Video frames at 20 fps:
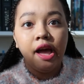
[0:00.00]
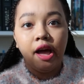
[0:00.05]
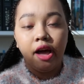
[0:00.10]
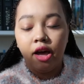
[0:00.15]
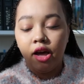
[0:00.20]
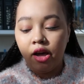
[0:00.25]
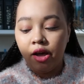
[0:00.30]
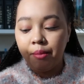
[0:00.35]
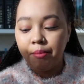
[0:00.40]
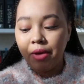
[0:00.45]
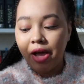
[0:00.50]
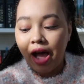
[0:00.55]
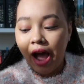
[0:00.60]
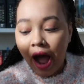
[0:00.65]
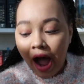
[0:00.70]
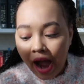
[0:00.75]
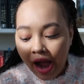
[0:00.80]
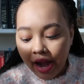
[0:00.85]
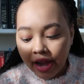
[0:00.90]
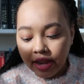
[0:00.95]

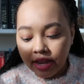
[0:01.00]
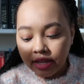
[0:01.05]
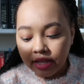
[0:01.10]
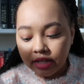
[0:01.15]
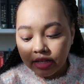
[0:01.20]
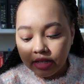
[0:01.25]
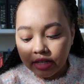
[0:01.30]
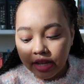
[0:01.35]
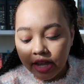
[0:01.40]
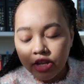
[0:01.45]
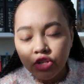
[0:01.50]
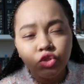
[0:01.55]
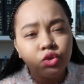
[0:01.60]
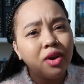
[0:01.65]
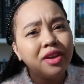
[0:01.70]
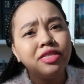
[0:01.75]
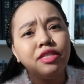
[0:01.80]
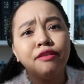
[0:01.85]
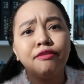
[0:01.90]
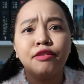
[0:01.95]
I
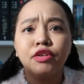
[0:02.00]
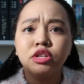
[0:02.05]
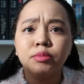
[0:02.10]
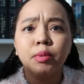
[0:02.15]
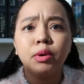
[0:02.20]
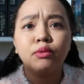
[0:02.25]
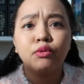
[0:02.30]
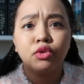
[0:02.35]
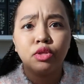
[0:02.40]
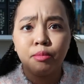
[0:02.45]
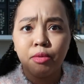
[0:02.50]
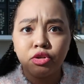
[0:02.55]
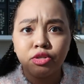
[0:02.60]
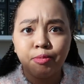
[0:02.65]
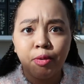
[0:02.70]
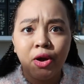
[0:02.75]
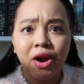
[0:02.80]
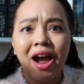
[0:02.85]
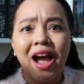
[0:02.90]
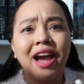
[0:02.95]
enjoyed the first book for the most
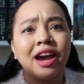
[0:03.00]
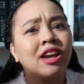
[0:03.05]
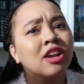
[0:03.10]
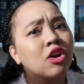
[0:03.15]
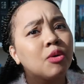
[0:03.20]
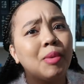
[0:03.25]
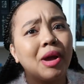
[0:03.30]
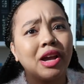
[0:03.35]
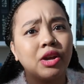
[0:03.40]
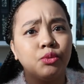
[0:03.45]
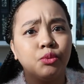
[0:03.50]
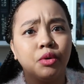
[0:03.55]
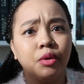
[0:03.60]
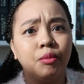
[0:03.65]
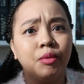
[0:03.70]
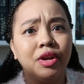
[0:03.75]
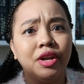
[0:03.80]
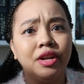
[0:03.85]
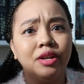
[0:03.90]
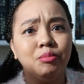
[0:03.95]
part. I gotta go back and
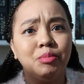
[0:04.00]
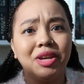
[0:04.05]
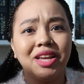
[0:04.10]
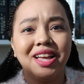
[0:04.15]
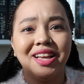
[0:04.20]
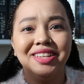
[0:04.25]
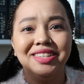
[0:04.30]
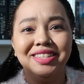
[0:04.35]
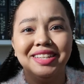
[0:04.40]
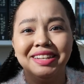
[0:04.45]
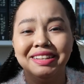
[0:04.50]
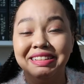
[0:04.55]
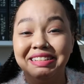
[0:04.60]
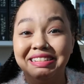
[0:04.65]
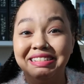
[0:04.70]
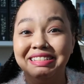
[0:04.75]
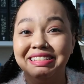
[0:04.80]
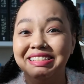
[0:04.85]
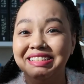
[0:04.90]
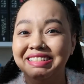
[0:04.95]
reread because
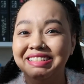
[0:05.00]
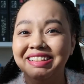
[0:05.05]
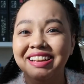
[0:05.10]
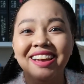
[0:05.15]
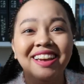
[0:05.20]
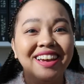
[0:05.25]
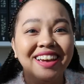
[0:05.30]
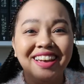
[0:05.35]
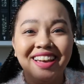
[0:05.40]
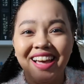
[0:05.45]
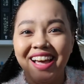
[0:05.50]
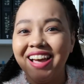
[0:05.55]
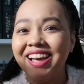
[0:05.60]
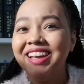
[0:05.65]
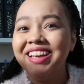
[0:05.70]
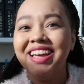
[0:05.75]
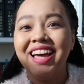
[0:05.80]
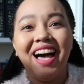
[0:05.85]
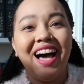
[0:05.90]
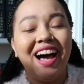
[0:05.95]

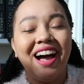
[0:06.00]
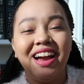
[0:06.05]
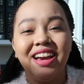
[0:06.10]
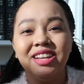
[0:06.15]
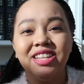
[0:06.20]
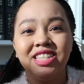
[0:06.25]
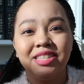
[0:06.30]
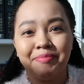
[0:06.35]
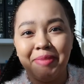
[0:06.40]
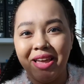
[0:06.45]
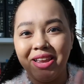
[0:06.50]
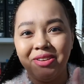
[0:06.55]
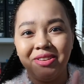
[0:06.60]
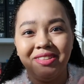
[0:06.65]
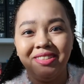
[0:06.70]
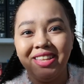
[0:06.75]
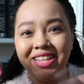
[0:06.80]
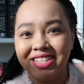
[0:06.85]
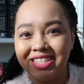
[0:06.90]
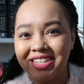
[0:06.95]
I
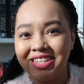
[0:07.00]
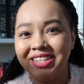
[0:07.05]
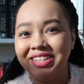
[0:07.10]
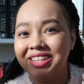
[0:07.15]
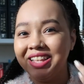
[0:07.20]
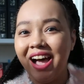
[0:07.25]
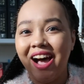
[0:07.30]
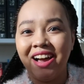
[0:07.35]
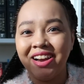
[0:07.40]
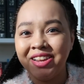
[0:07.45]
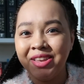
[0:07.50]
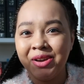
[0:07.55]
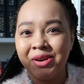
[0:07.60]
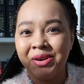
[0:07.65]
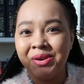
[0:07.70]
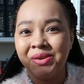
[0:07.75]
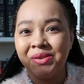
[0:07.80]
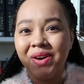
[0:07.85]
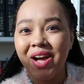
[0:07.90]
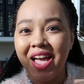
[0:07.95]
listened to the
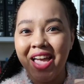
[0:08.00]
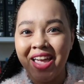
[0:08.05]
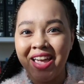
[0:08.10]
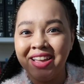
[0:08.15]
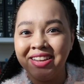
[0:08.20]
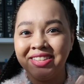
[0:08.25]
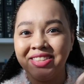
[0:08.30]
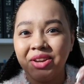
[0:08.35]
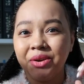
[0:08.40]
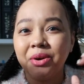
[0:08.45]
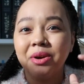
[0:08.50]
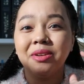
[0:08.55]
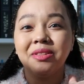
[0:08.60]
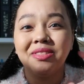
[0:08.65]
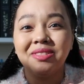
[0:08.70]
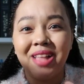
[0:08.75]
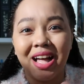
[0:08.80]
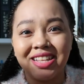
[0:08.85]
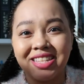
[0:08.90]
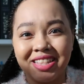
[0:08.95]
audio and there were
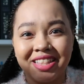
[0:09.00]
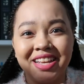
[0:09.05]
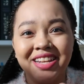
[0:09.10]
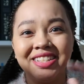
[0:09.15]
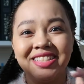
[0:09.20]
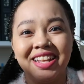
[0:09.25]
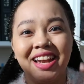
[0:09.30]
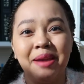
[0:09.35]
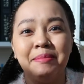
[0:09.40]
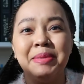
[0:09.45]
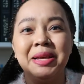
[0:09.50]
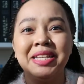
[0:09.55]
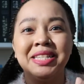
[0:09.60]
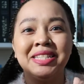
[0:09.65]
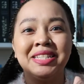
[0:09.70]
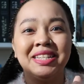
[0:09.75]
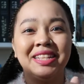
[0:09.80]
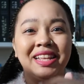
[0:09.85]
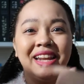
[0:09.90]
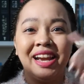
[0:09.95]
lots of things that I
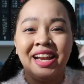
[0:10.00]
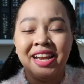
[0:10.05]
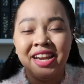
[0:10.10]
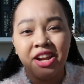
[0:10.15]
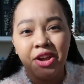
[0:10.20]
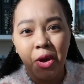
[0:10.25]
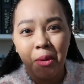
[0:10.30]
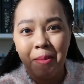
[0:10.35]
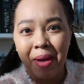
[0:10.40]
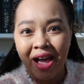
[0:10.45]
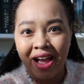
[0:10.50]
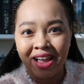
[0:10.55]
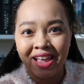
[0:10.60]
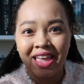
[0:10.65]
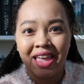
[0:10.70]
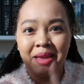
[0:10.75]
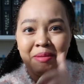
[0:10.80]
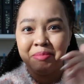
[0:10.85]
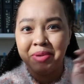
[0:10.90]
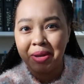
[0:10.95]
missed that I need to go
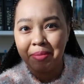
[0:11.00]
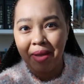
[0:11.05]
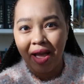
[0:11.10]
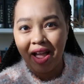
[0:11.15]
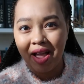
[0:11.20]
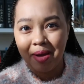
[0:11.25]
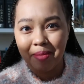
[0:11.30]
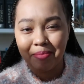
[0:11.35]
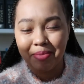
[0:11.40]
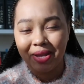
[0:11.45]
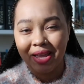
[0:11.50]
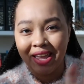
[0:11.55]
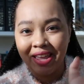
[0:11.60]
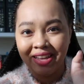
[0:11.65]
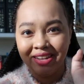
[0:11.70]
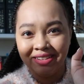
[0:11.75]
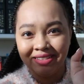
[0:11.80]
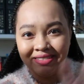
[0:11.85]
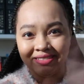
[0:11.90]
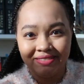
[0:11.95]
back and pick back up
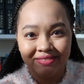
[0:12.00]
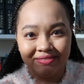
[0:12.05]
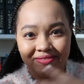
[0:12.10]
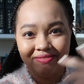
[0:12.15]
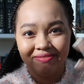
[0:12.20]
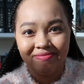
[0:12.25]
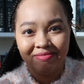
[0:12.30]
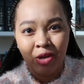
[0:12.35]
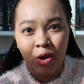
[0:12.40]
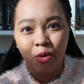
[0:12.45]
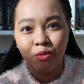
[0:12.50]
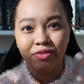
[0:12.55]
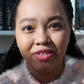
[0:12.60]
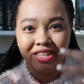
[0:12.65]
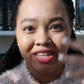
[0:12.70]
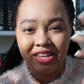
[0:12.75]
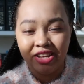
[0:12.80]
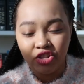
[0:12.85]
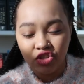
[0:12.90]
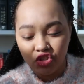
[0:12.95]
and
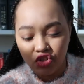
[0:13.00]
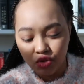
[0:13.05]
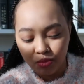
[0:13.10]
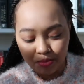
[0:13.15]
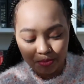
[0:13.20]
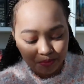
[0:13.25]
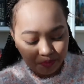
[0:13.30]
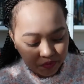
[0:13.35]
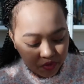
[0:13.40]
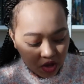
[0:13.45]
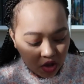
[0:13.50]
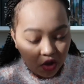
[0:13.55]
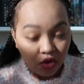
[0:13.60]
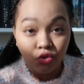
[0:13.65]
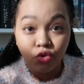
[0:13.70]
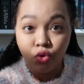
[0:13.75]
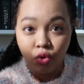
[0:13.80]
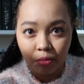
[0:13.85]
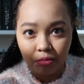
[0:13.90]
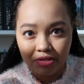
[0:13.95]
hopefully consume
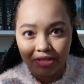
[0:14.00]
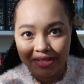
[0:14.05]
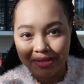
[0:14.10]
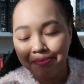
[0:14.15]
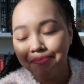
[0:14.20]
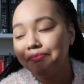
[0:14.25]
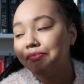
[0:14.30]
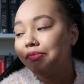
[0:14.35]
normally.